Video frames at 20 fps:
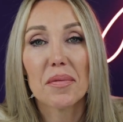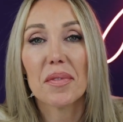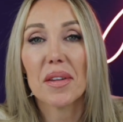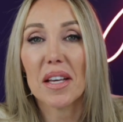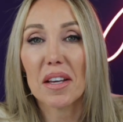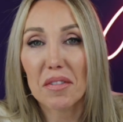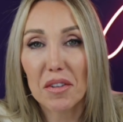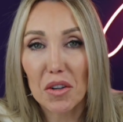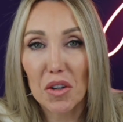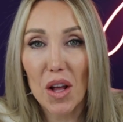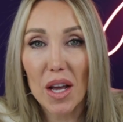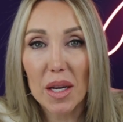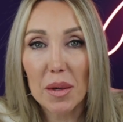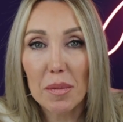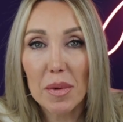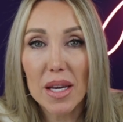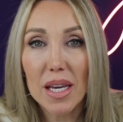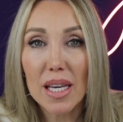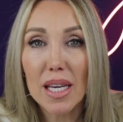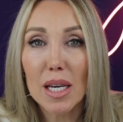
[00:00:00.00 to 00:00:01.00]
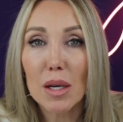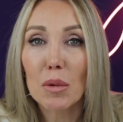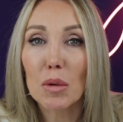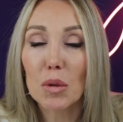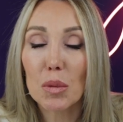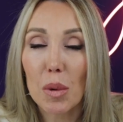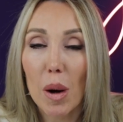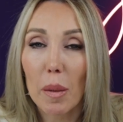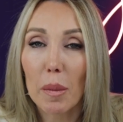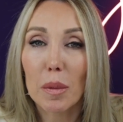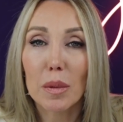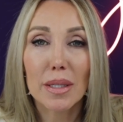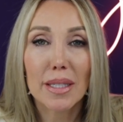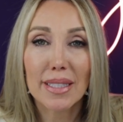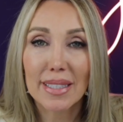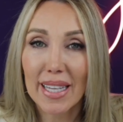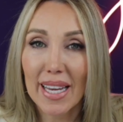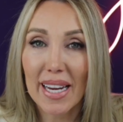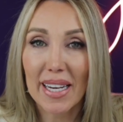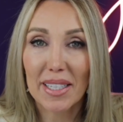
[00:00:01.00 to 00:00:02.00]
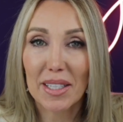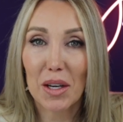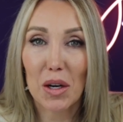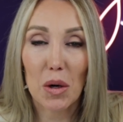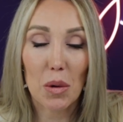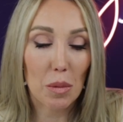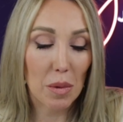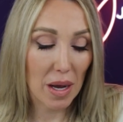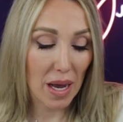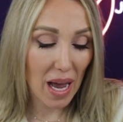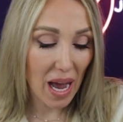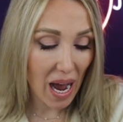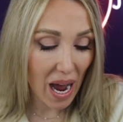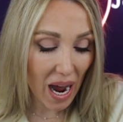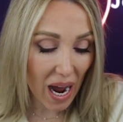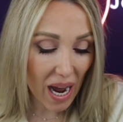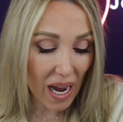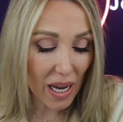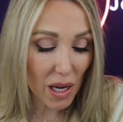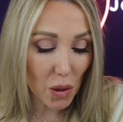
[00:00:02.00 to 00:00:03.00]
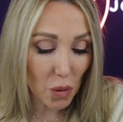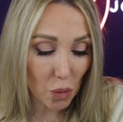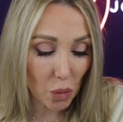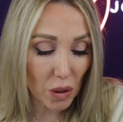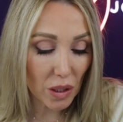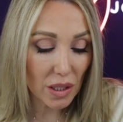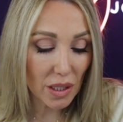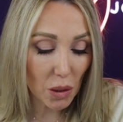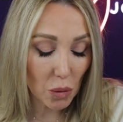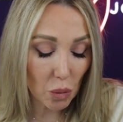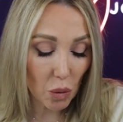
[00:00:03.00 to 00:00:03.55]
If you're like me, it was probably Lancome. I really